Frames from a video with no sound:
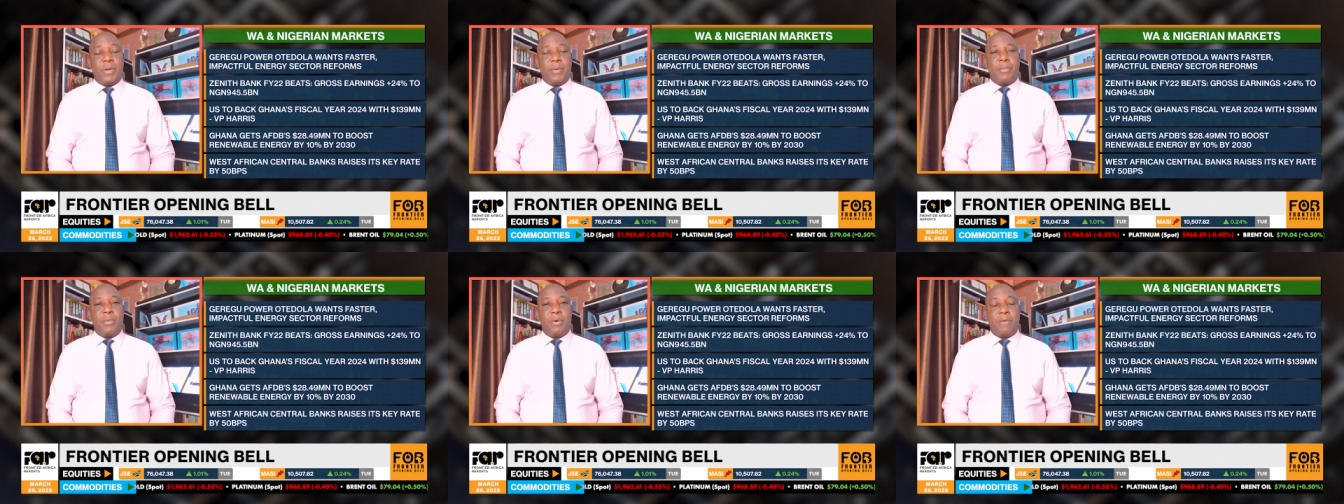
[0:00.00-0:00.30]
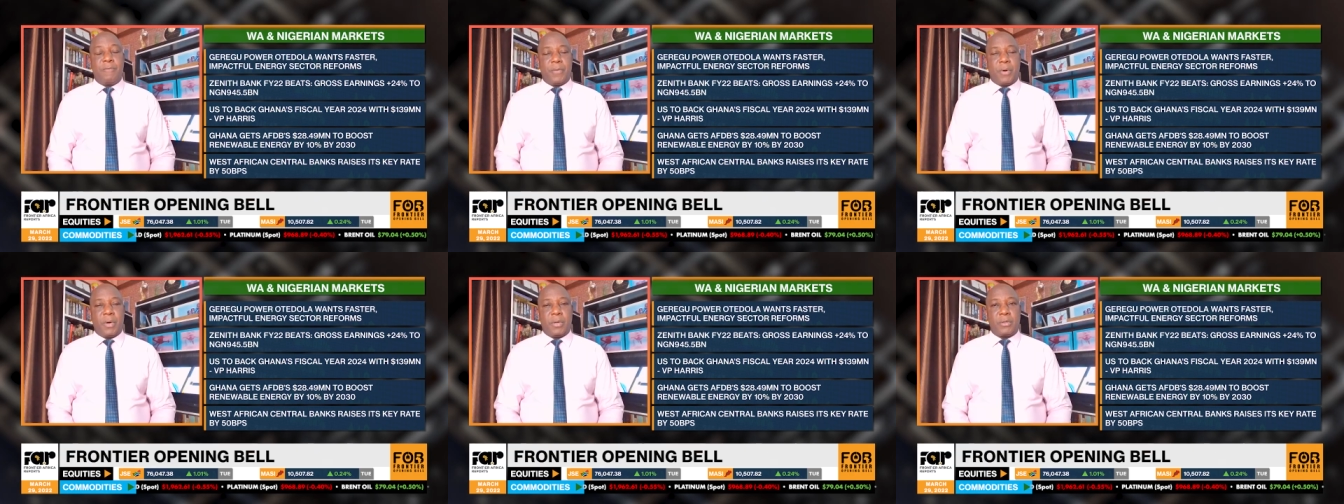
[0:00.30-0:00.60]

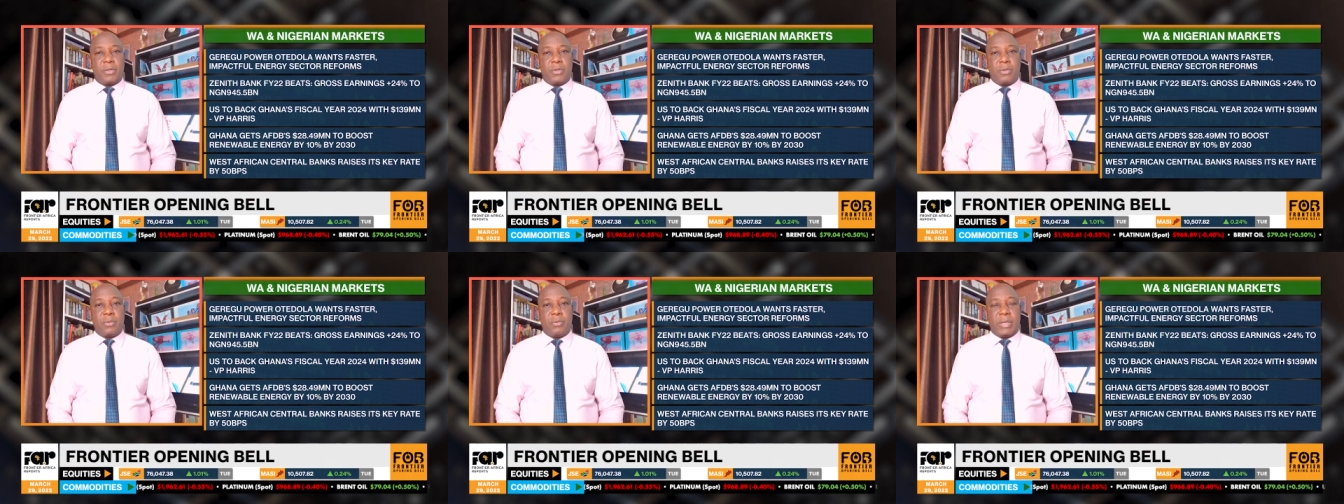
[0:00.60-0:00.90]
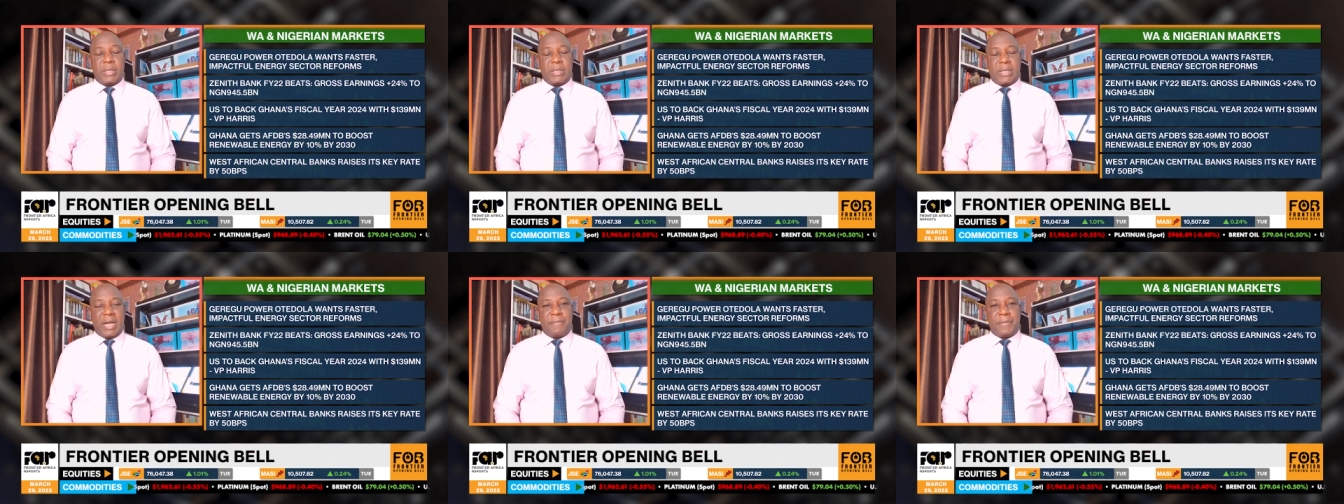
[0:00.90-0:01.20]
move on to
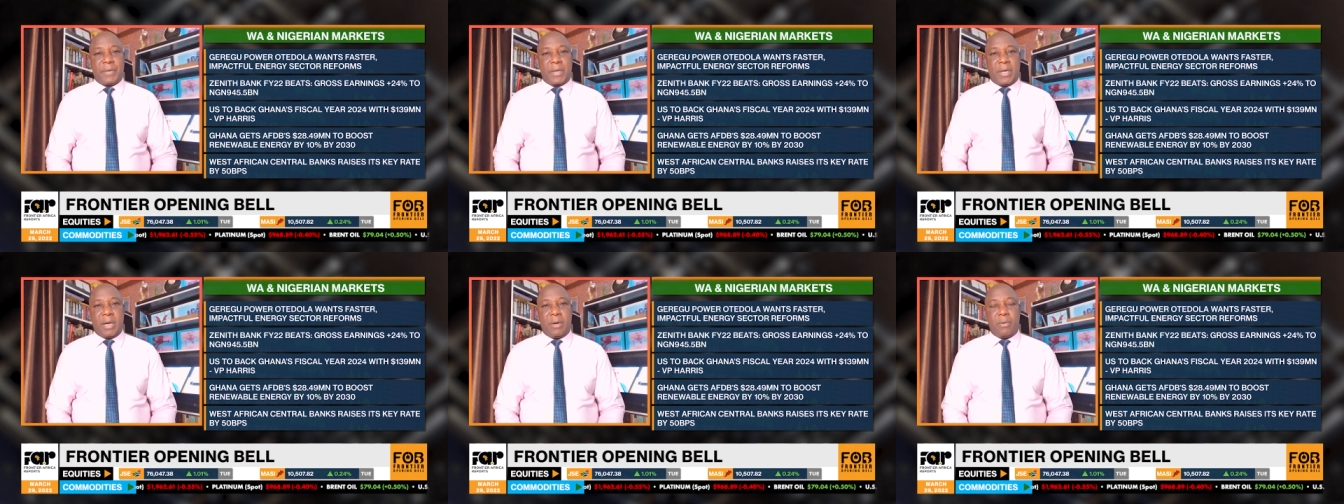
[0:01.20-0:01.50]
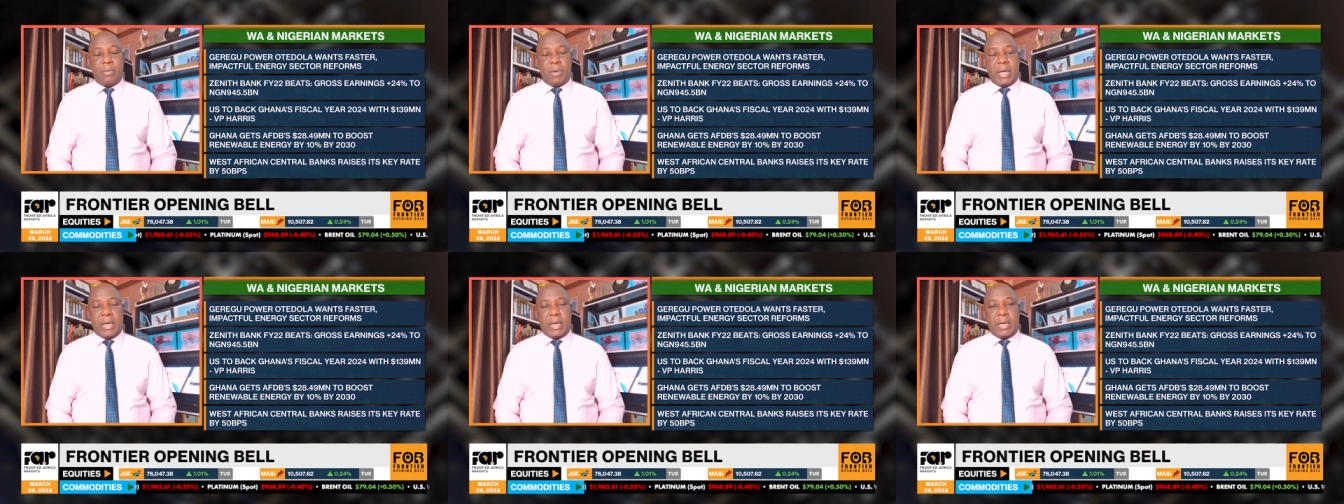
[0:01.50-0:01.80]
West Africa,
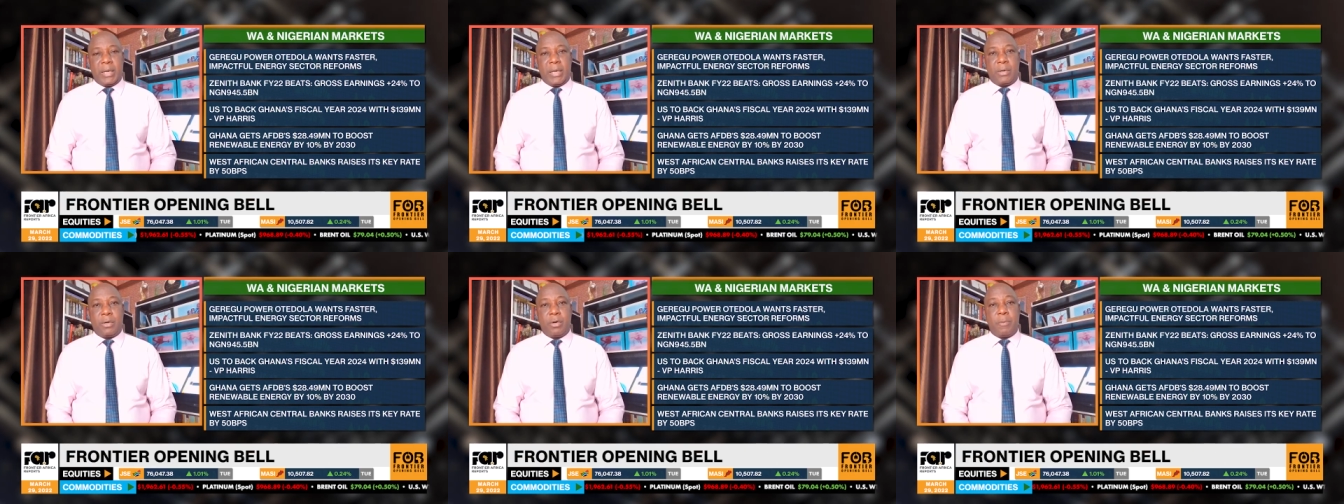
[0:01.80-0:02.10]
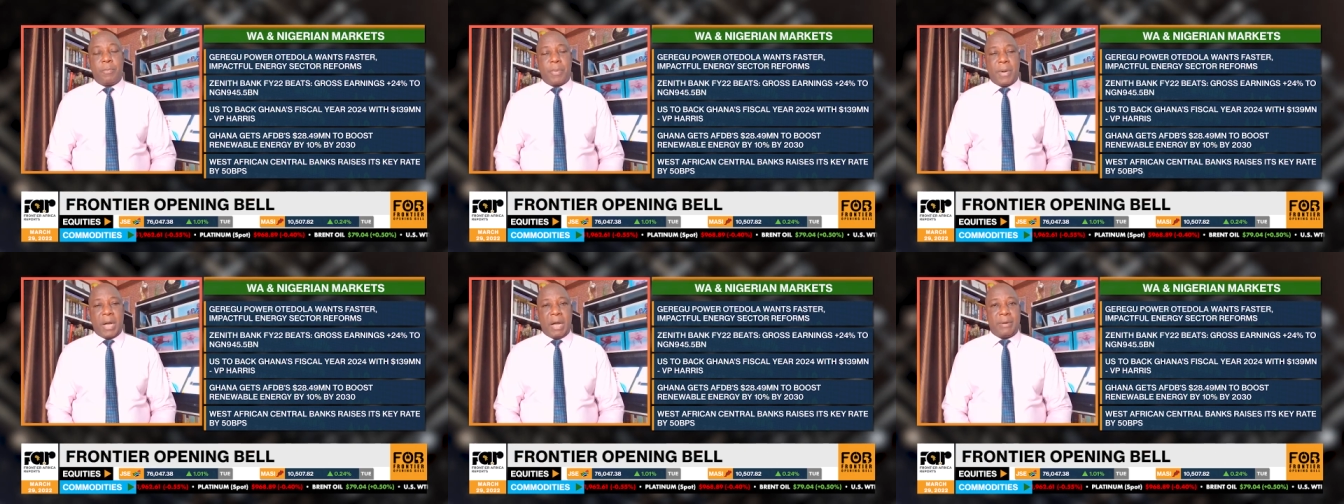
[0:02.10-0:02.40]
where
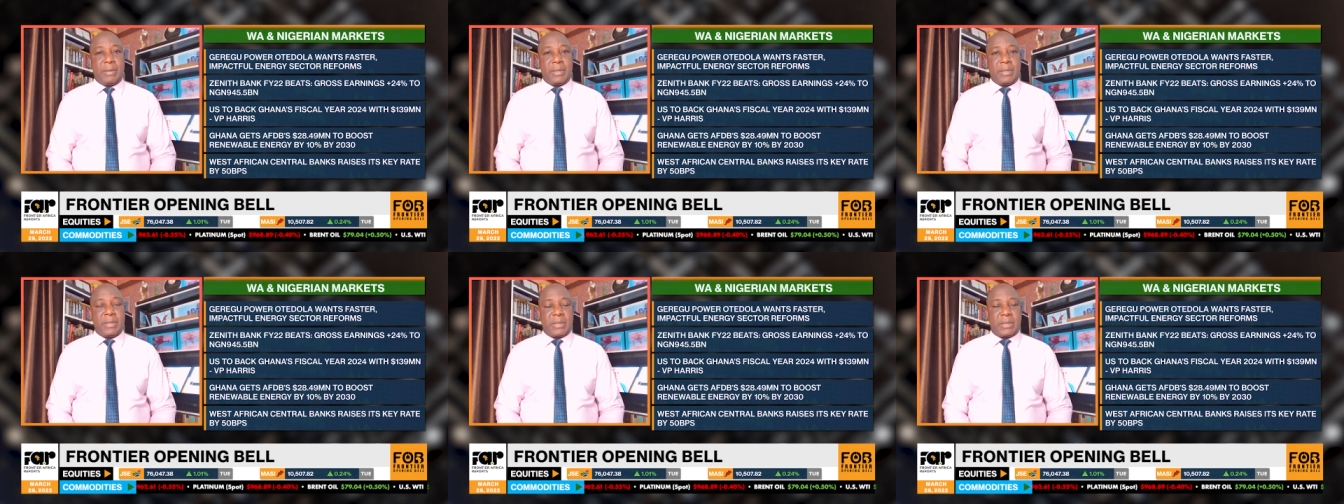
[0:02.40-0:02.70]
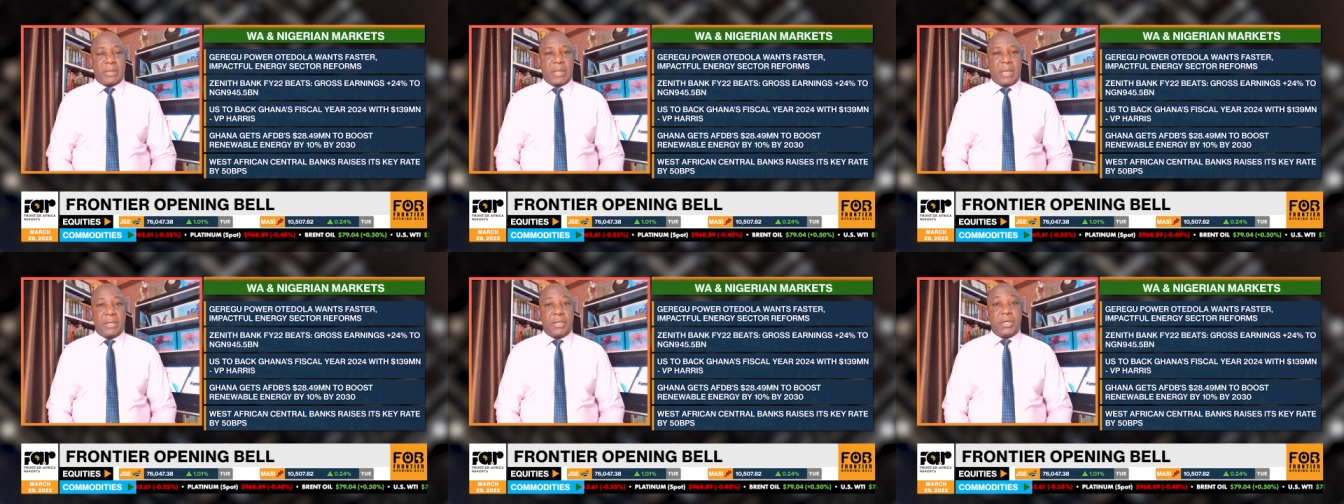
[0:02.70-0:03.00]
Geregu
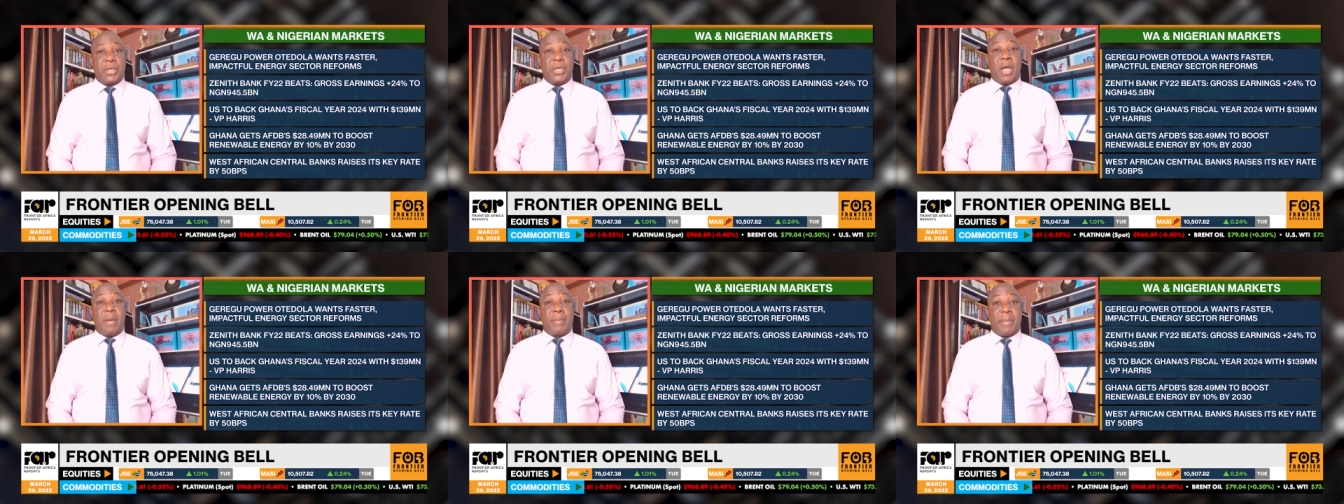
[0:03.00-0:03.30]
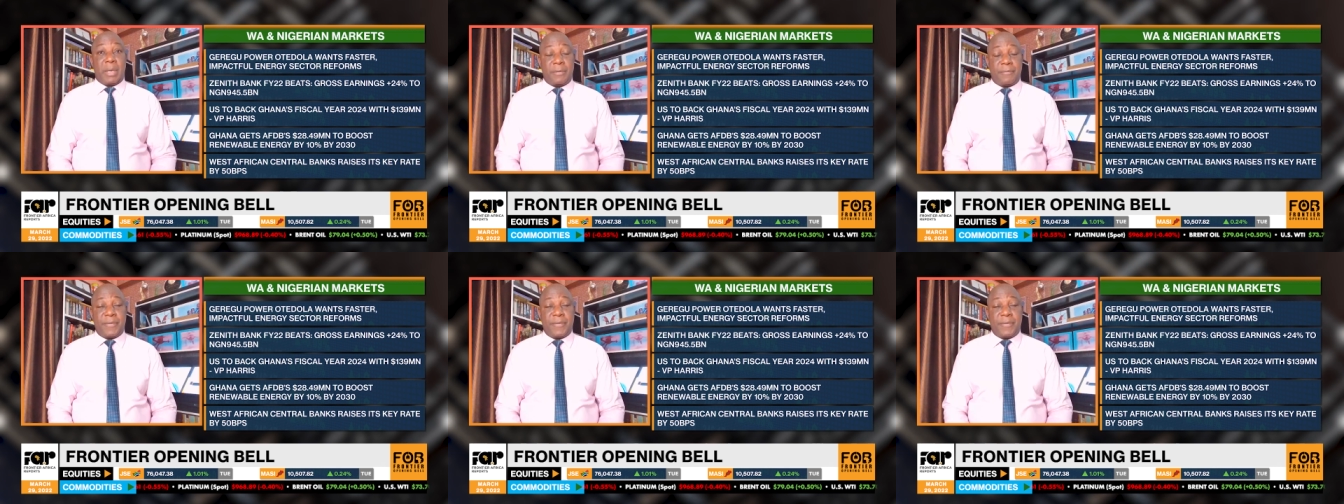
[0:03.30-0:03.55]
Power's chairman,